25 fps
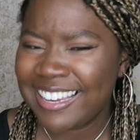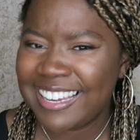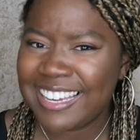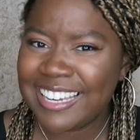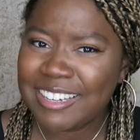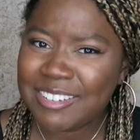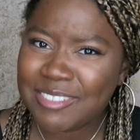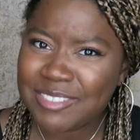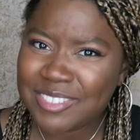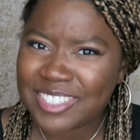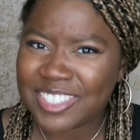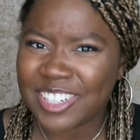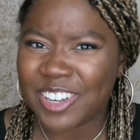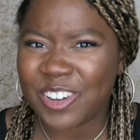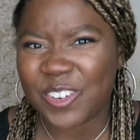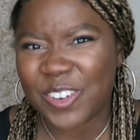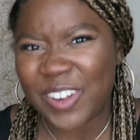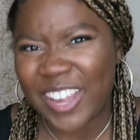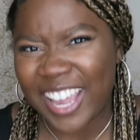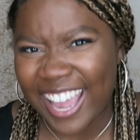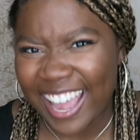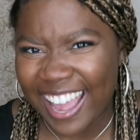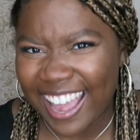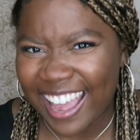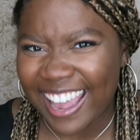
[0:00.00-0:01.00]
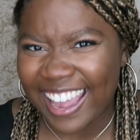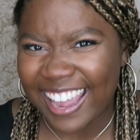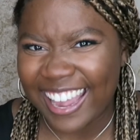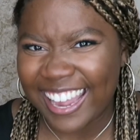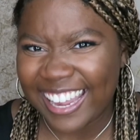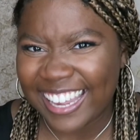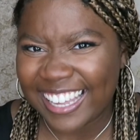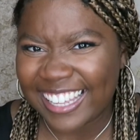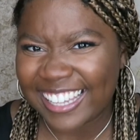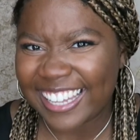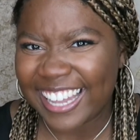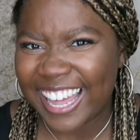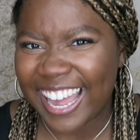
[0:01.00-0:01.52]
it was
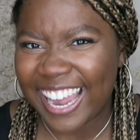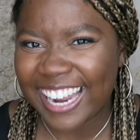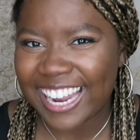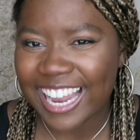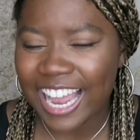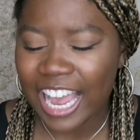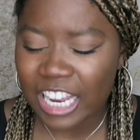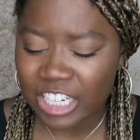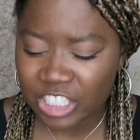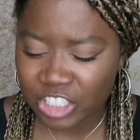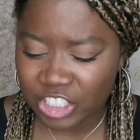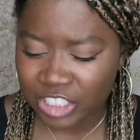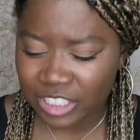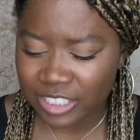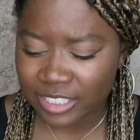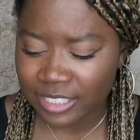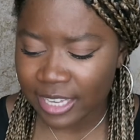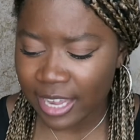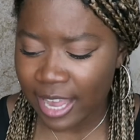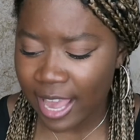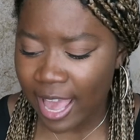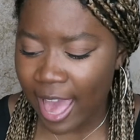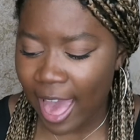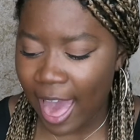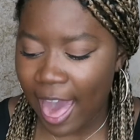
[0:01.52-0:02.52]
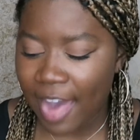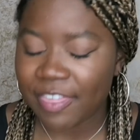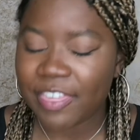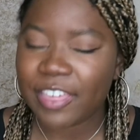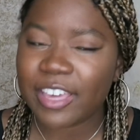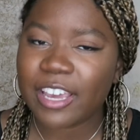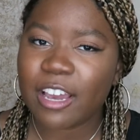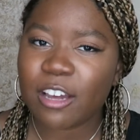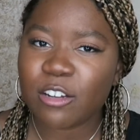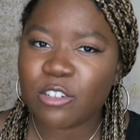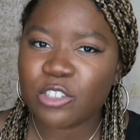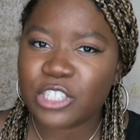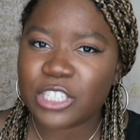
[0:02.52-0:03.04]
okay. Like I
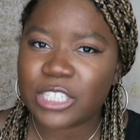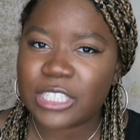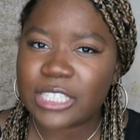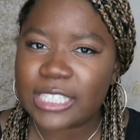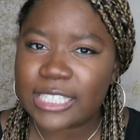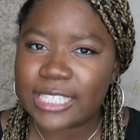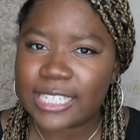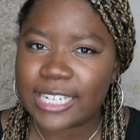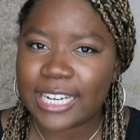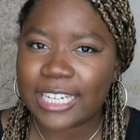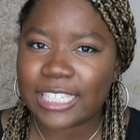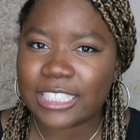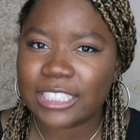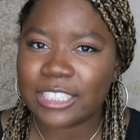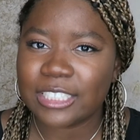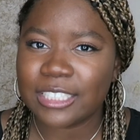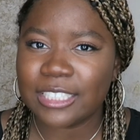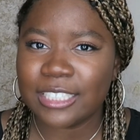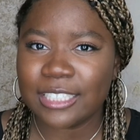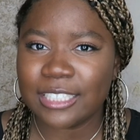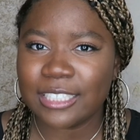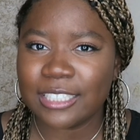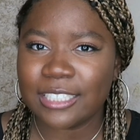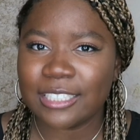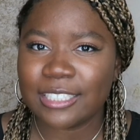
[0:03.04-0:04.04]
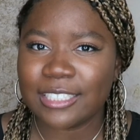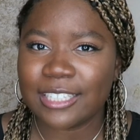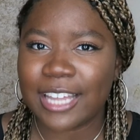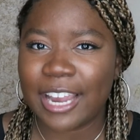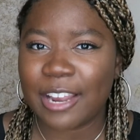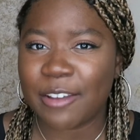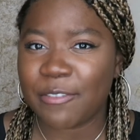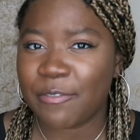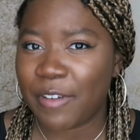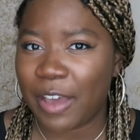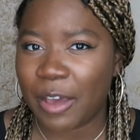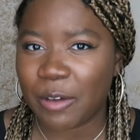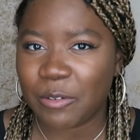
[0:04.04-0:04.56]
think I'll just stick to
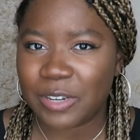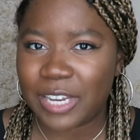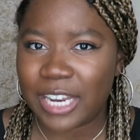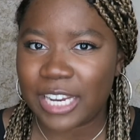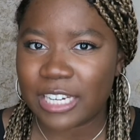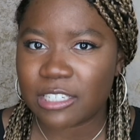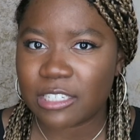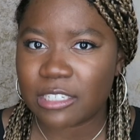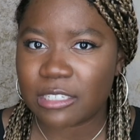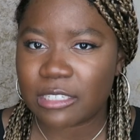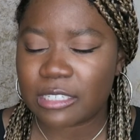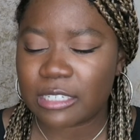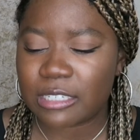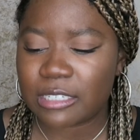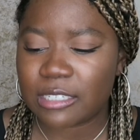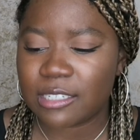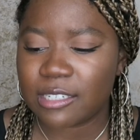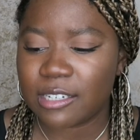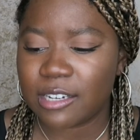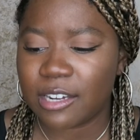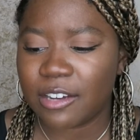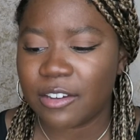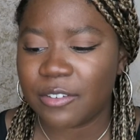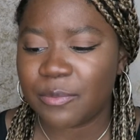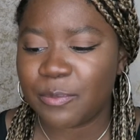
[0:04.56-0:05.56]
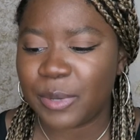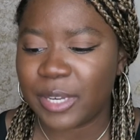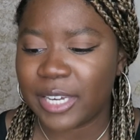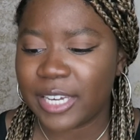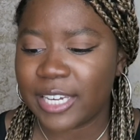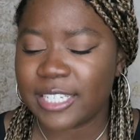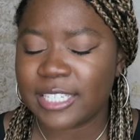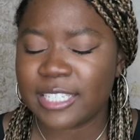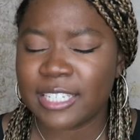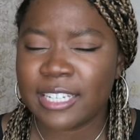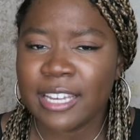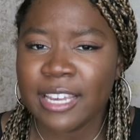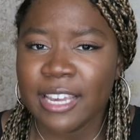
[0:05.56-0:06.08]
like foundations and stuff
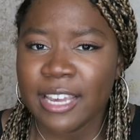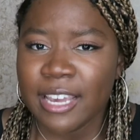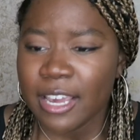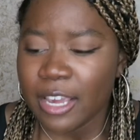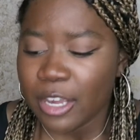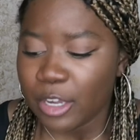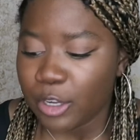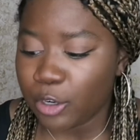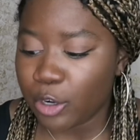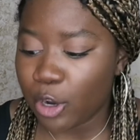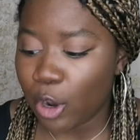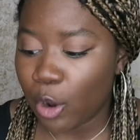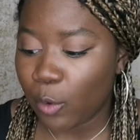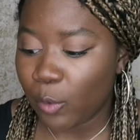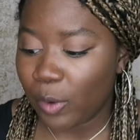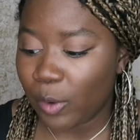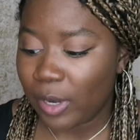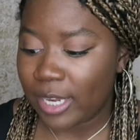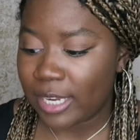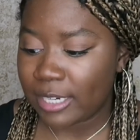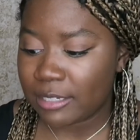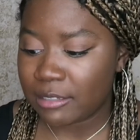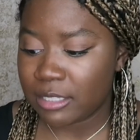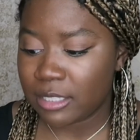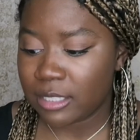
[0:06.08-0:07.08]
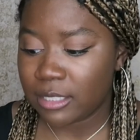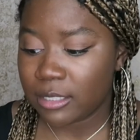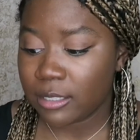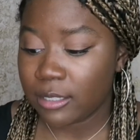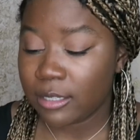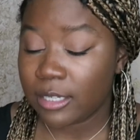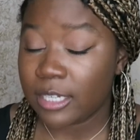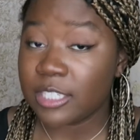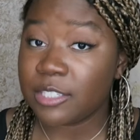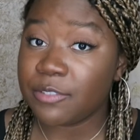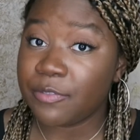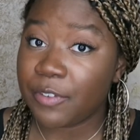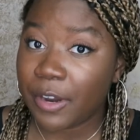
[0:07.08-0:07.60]
because, you know, it's
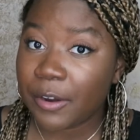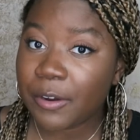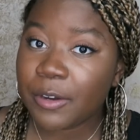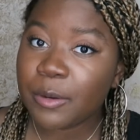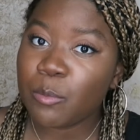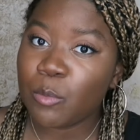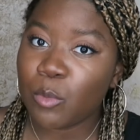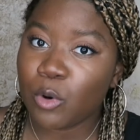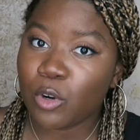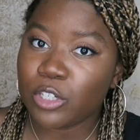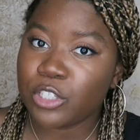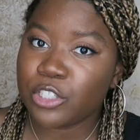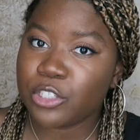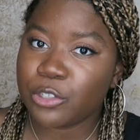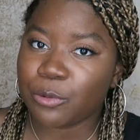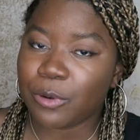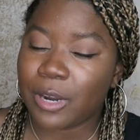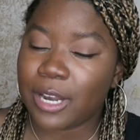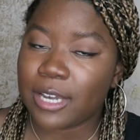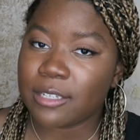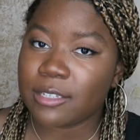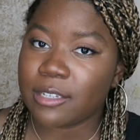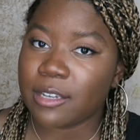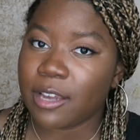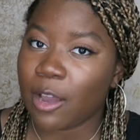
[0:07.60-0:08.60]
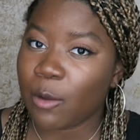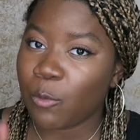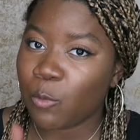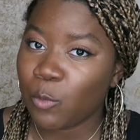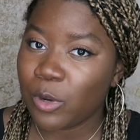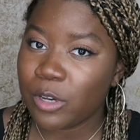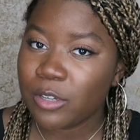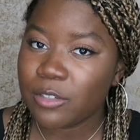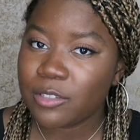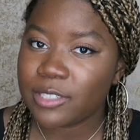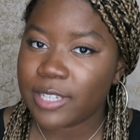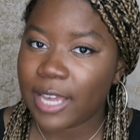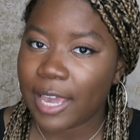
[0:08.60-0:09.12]
very moisturizing. I
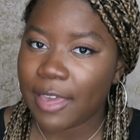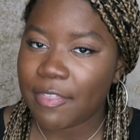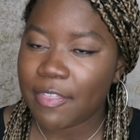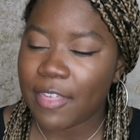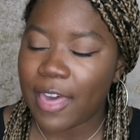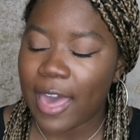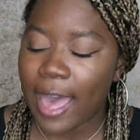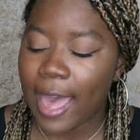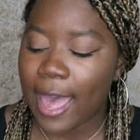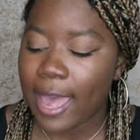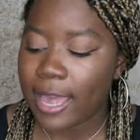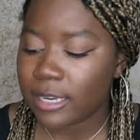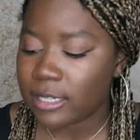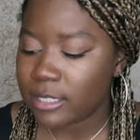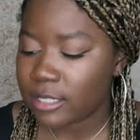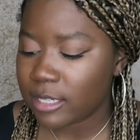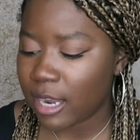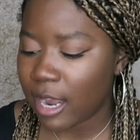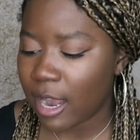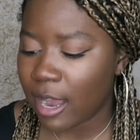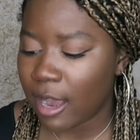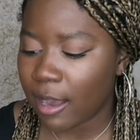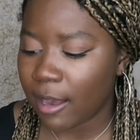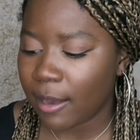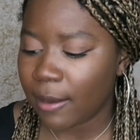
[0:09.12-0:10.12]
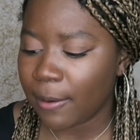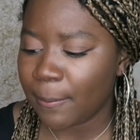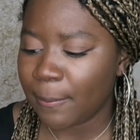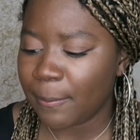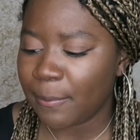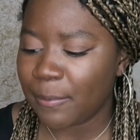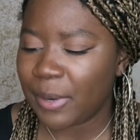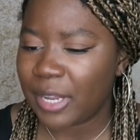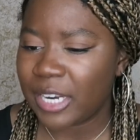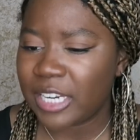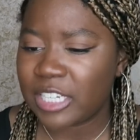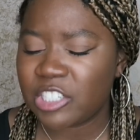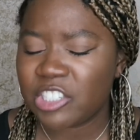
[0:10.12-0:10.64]
will say that,
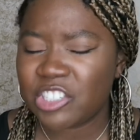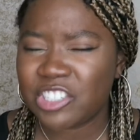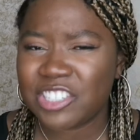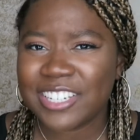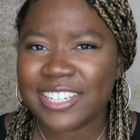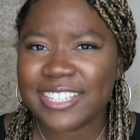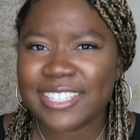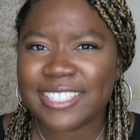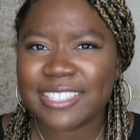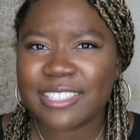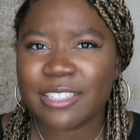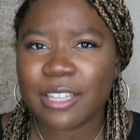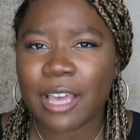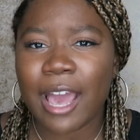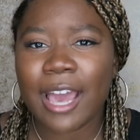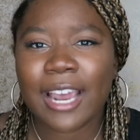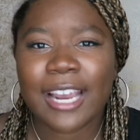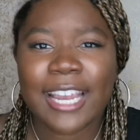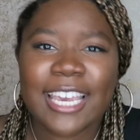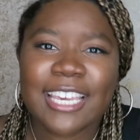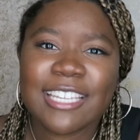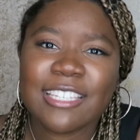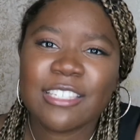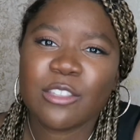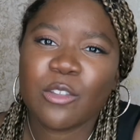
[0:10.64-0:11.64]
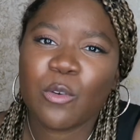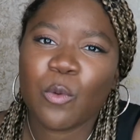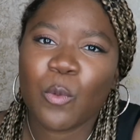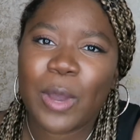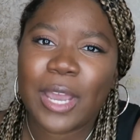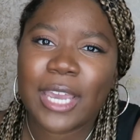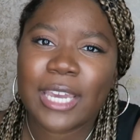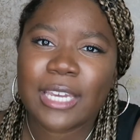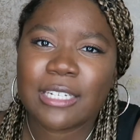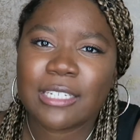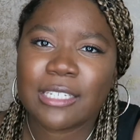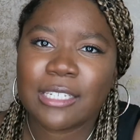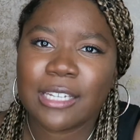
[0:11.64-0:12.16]
but it's just, I guess the
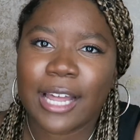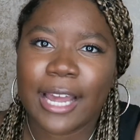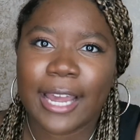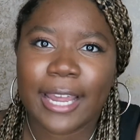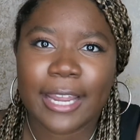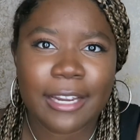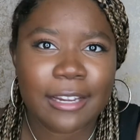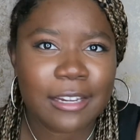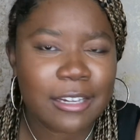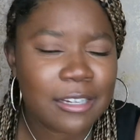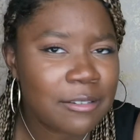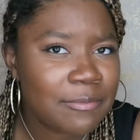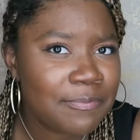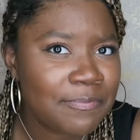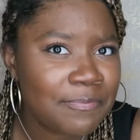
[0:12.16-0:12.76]
way it's like,